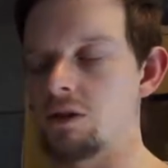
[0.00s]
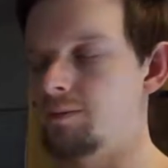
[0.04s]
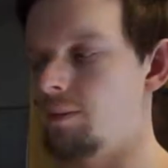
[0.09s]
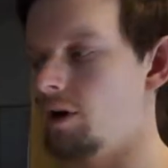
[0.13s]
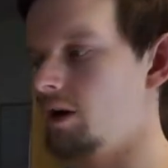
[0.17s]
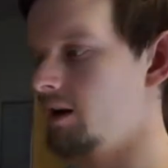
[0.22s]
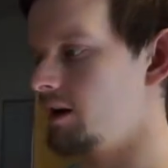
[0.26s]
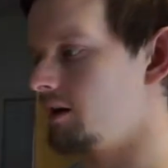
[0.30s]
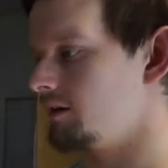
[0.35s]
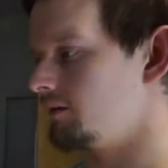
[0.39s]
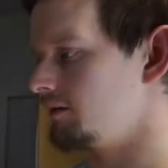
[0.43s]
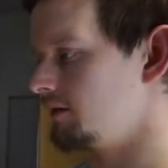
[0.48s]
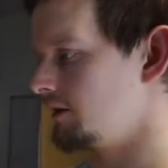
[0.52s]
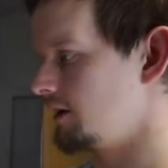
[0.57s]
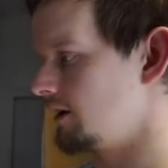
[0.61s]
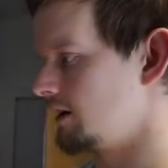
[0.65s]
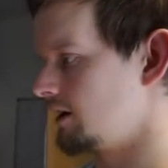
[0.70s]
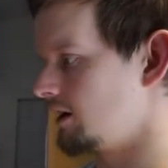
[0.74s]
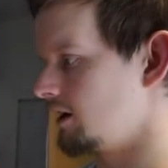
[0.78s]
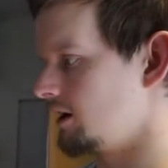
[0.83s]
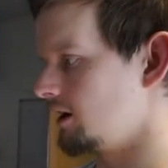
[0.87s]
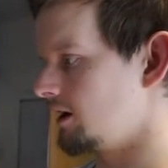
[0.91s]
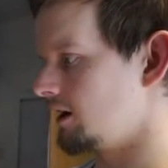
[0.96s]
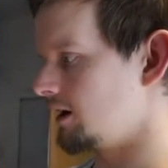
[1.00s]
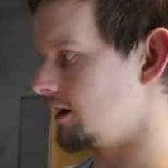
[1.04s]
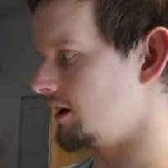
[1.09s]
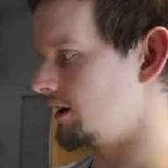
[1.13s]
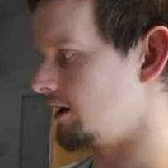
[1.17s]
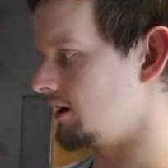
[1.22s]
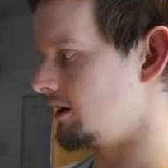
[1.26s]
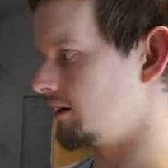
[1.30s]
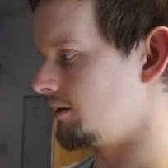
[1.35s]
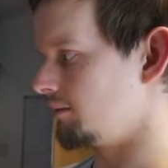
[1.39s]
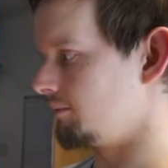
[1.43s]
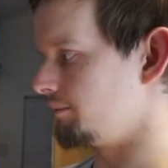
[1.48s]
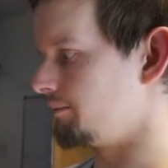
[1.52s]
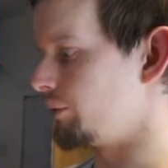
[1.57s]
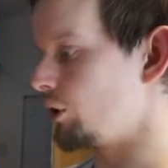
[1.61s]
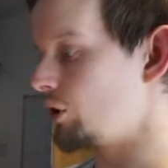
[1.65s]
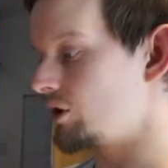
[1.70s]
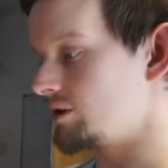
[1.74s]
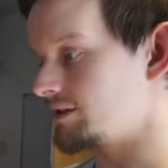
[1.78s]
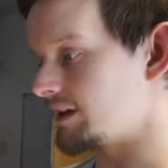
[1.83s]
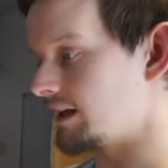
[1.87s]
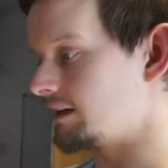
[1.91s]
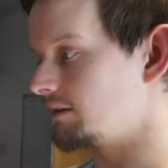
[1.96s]
spider.
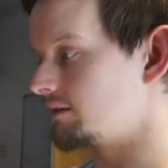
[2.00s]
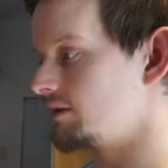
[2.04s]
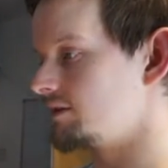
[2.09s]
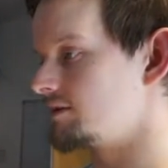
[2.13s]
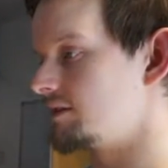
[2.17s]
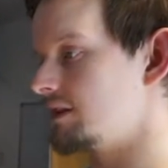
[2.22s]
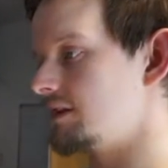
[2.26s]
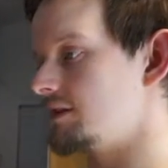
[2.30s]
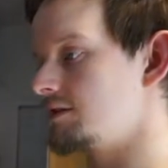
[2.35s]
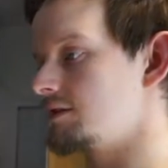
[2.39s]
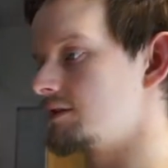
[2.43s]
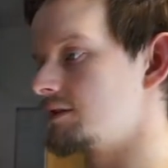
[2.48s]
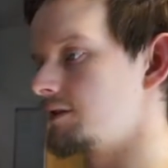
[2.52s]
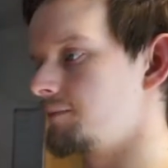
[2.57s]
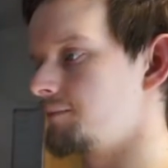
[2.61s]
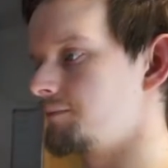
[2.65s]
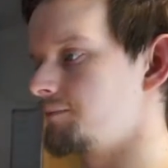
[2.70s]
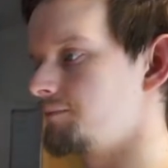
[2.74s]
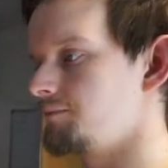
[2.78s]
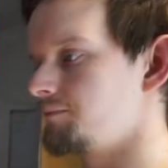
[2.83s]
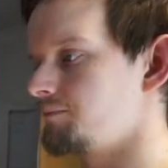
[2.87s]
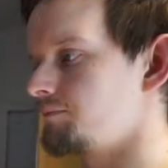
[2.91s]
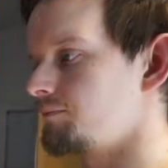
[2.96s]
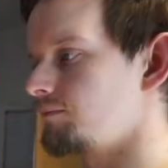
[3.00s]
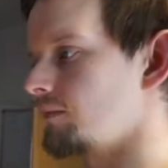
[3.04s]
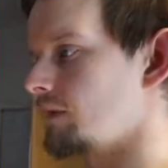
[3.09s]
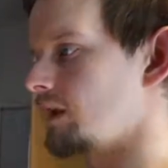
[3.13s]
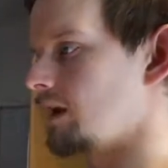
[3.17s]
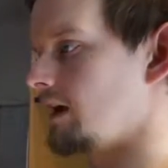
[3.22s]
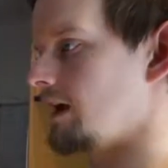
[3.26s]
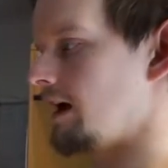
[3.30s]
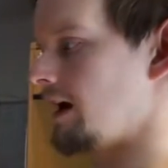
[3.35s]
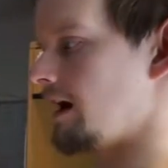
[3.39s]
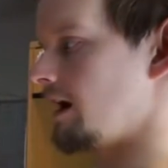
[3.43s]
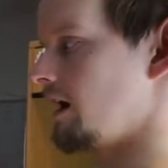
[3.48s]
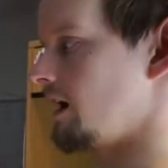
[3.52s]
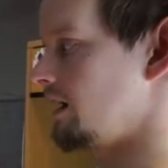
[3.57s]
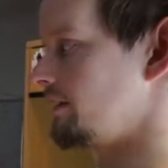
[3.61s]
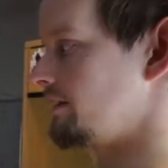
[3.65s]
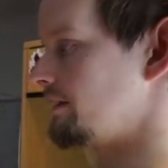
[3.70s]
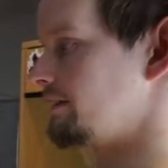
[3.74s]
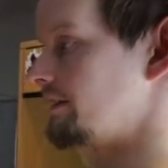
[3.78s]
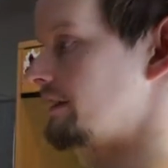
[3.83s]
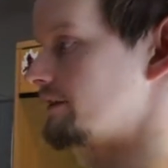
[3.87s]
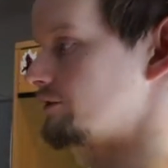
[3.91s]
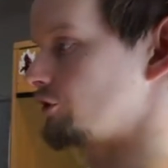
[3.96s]
Bug sentences.
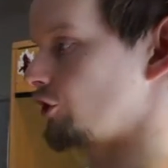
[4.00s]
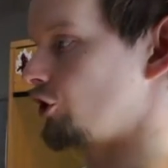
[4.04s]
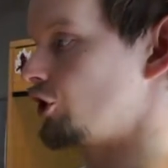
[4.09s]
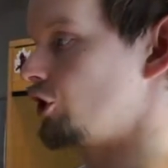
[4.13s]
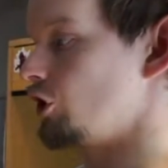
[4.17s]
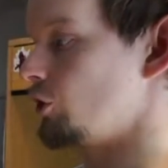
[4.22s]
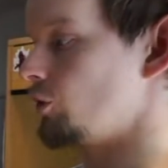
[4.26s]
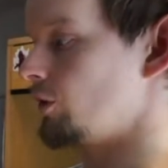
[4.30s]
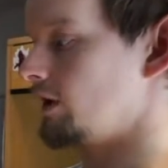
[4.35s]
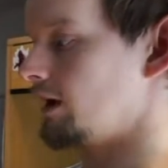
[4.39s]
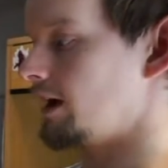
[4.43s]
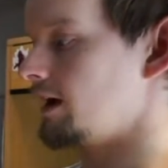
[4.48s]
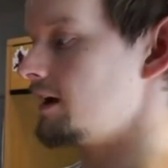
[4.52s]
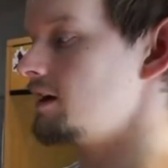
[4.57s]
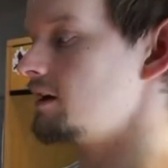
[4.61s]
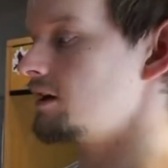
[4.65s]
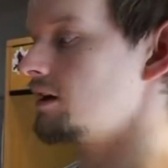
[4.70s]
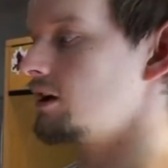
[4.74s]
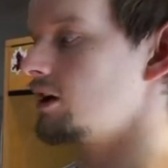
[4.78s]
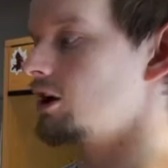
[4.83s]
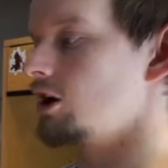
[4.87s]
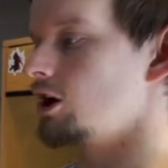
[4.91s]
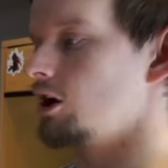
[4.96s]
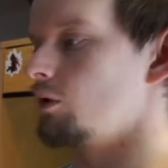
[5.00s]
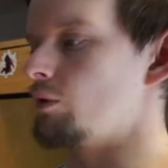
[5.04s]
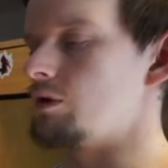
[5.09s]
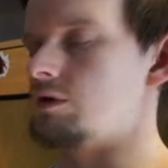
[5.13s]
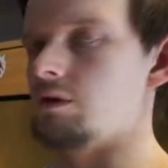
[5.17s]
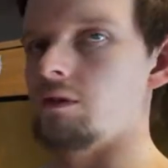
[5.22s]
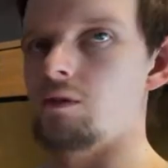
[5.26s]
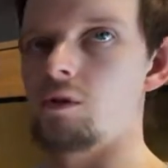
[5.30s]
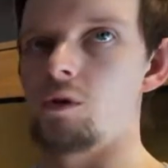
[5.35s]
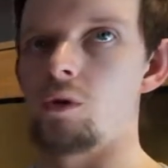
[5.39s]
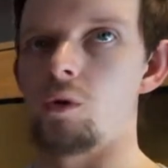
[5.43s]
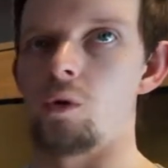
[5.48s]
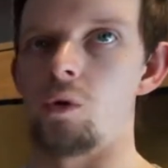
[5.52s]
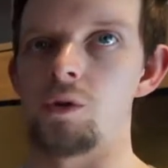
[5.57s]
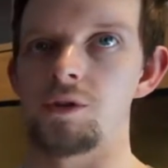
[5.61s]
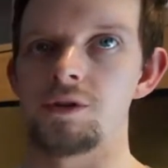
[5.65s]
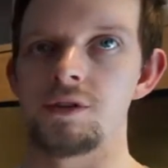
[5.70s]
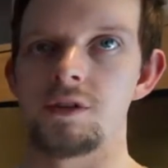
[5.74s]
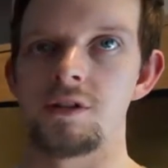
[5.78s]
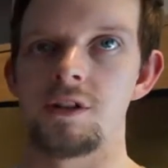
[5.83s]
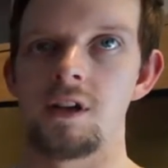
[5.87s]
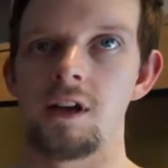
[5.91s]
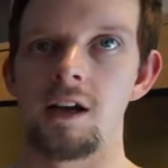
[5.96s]
Then there's a Q&A, which of
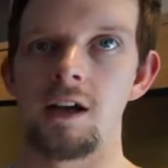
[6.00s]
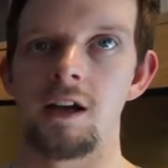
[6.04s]
course,